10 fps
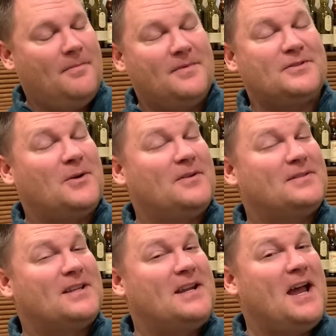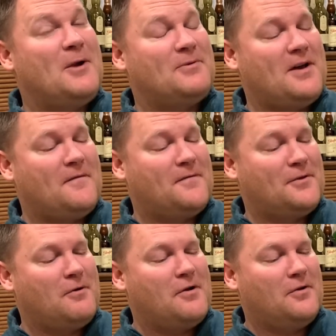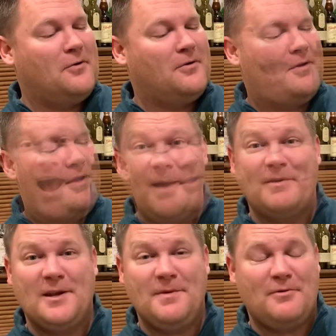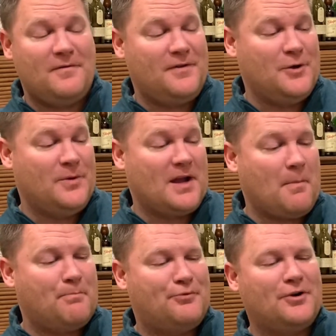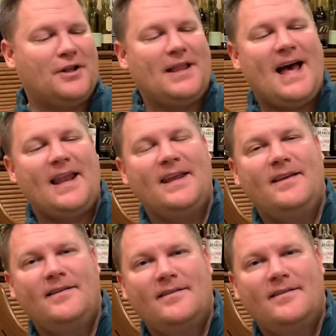So tonight, without further ado, I'm going to be reviewing Bruichladdich